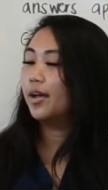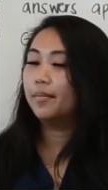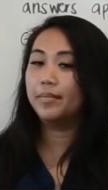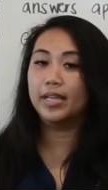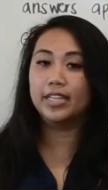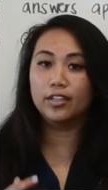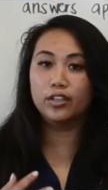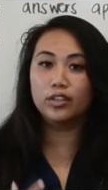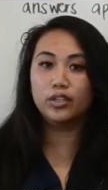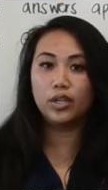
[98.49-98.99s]

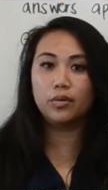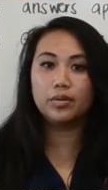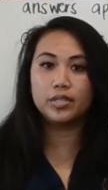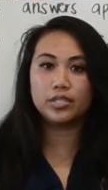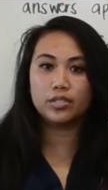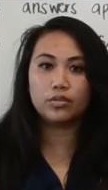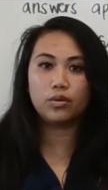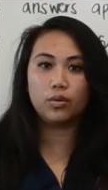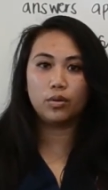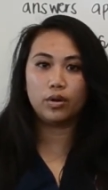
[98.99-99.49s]
And the
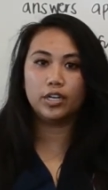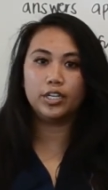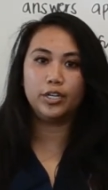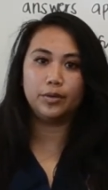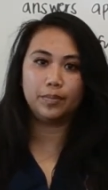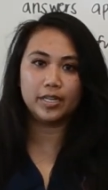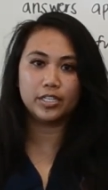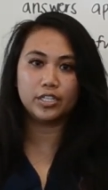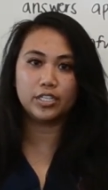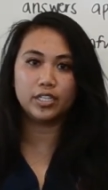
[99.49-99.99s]
lowest score your
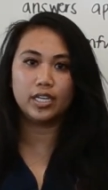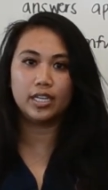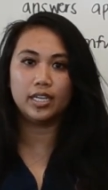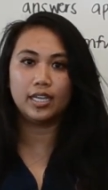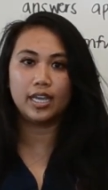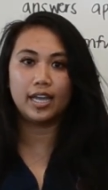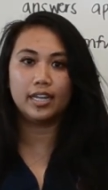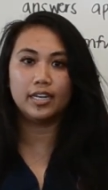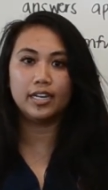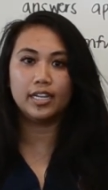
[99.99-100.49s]
patient can
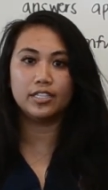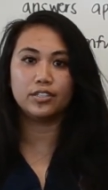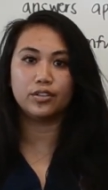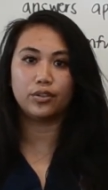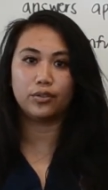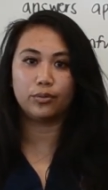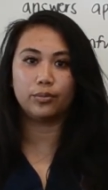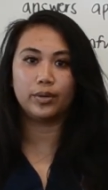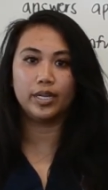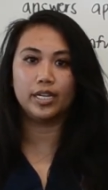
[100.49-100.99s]
get is a
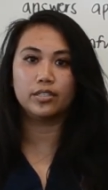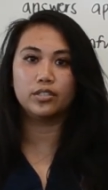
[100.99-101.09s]
3.